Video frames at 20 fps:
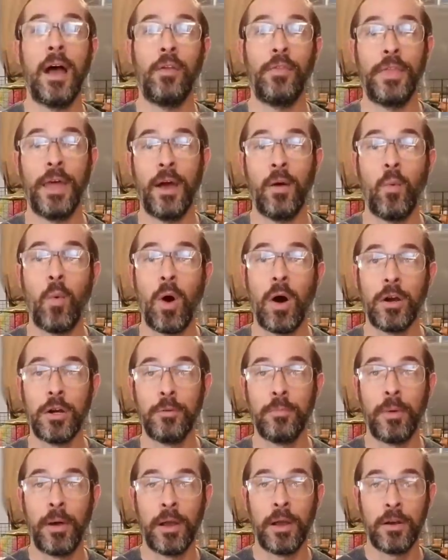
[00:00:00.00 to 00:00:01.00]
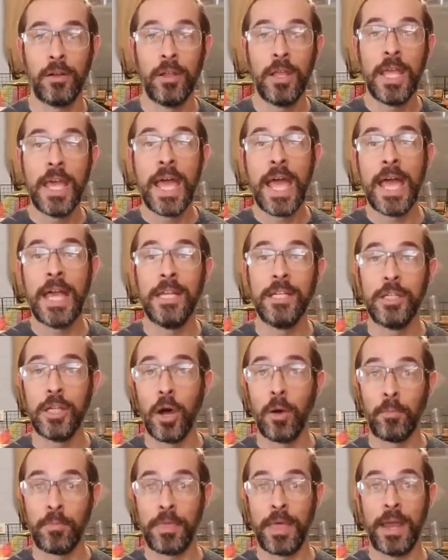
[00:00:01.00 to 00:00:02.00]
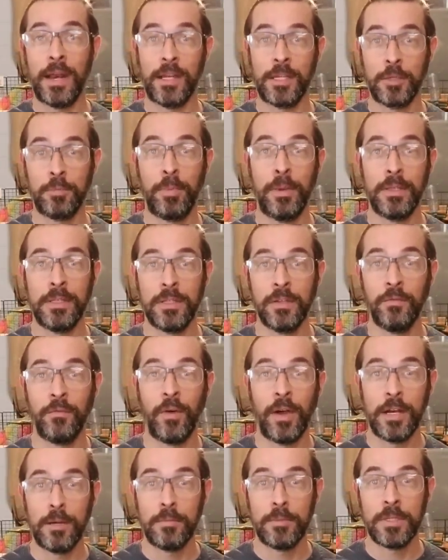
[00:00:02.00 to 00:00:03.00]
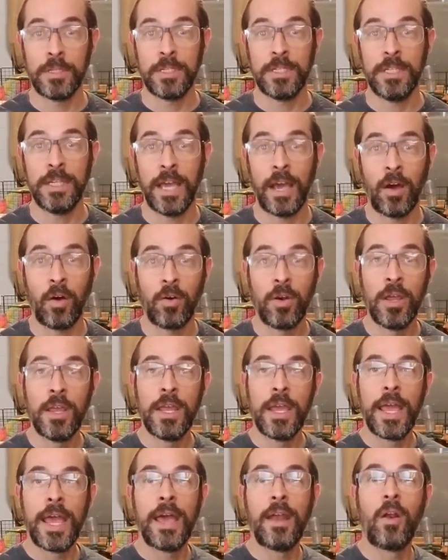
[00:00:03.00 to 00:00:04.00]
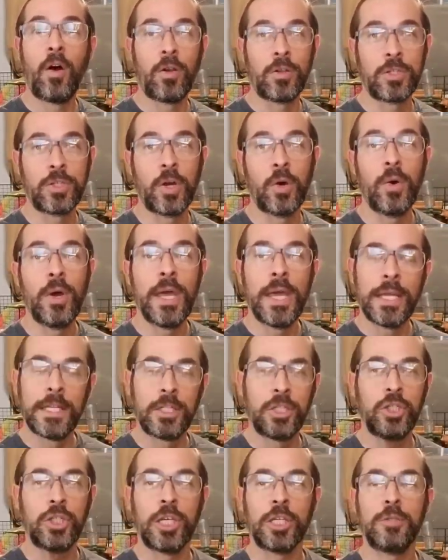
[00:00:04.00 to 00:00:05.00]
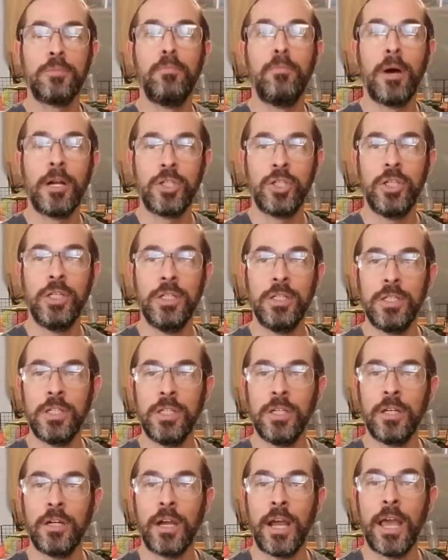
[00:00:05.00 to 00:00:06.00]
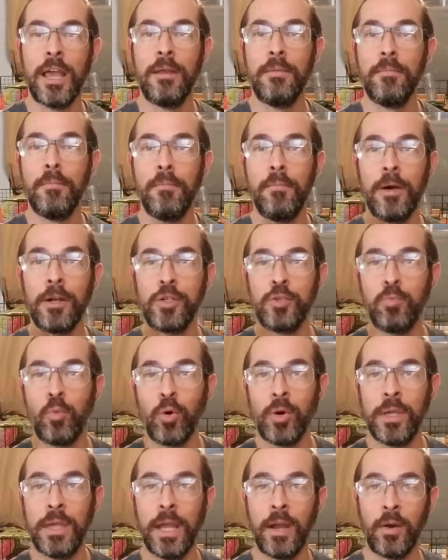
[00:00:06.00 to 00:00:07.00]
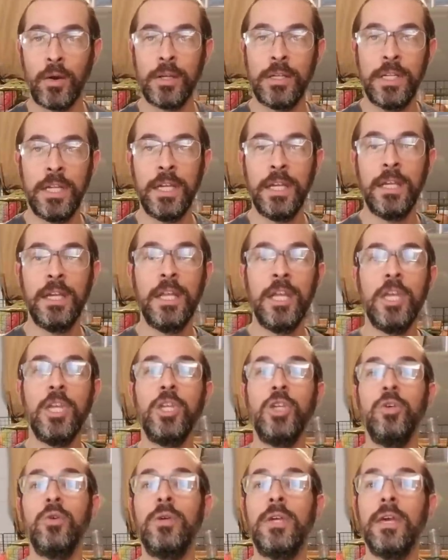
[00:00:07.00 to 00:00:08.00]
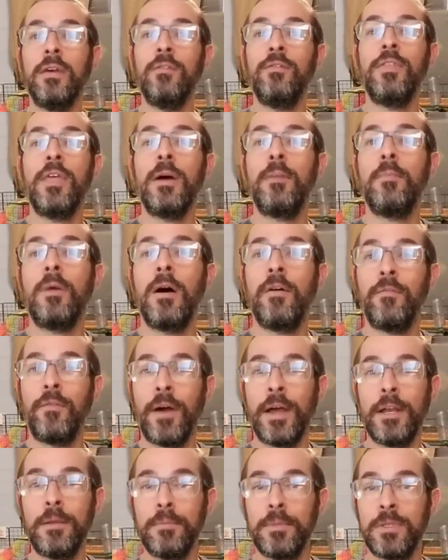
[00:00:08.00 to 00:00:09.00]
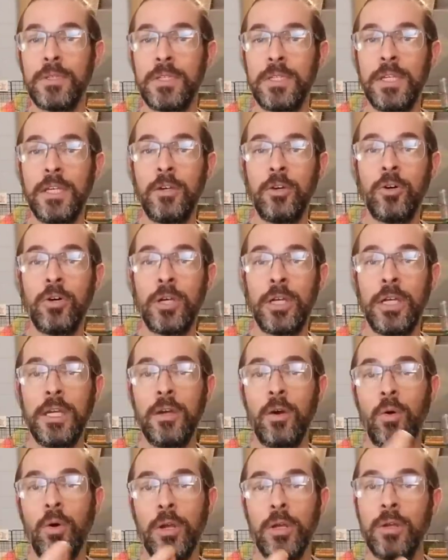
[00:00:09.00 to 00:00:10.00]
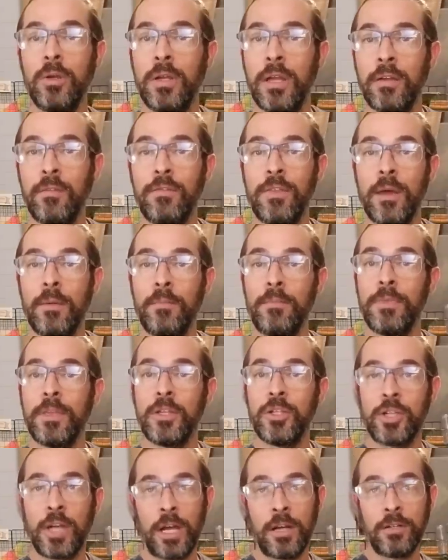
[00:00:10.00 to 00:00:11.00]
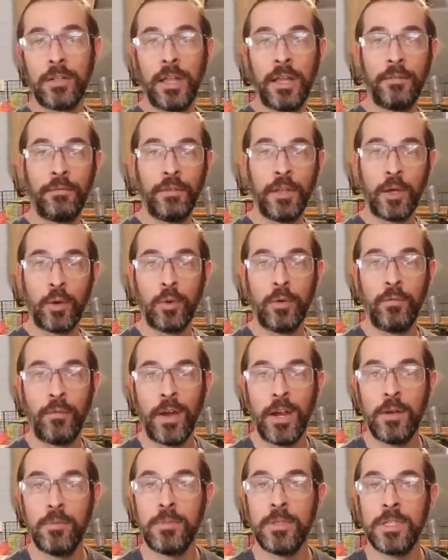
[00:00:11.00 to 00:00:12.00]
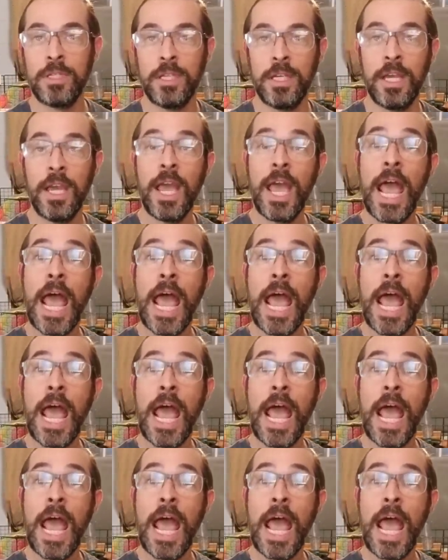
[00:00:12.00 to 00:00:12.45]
out that water bottle and dump that expensive vitamin C out. And also, it's just much easier and much more guaranteed. You give them a vitamin C cookie, or you give them the Child Life liquid vitamin C,